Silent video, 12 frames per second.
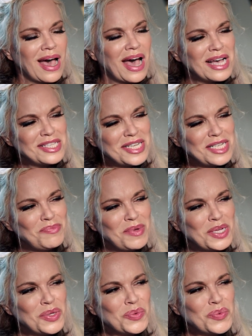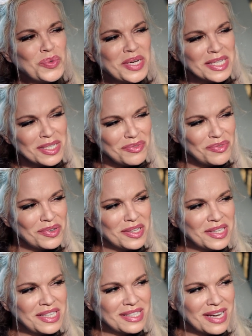Has it been
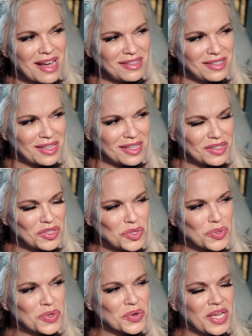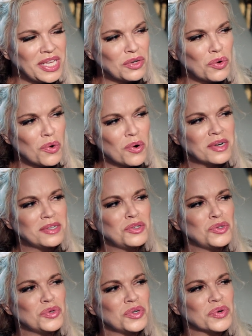willfully done in order
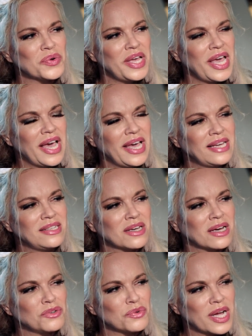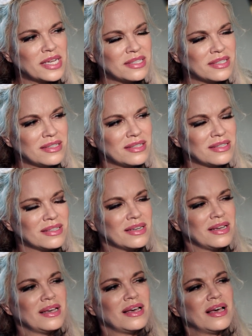to create unrest
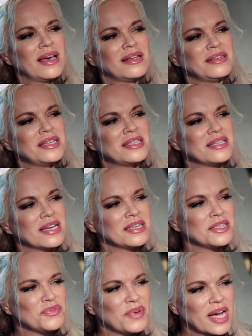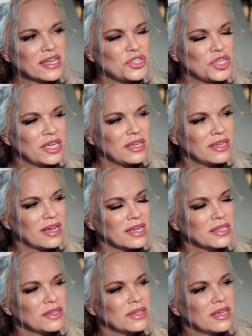and dissatisfaction
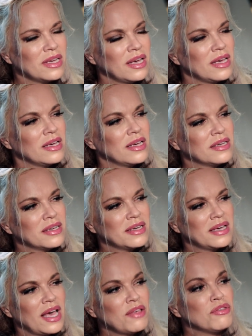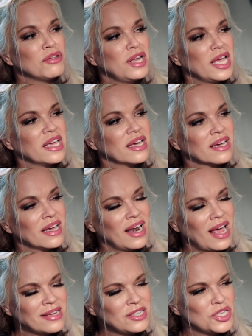and ethnic
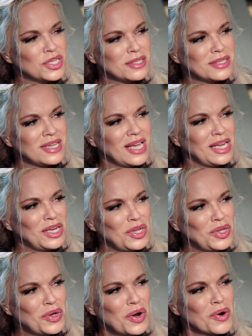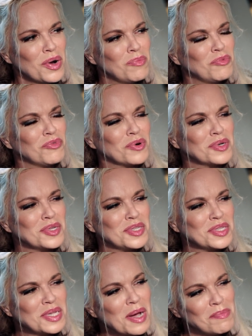clashes in Europe for
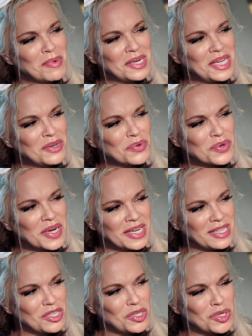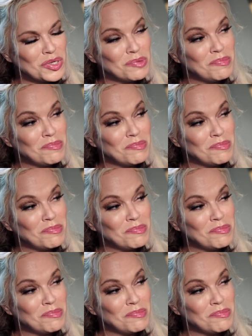somebody rich to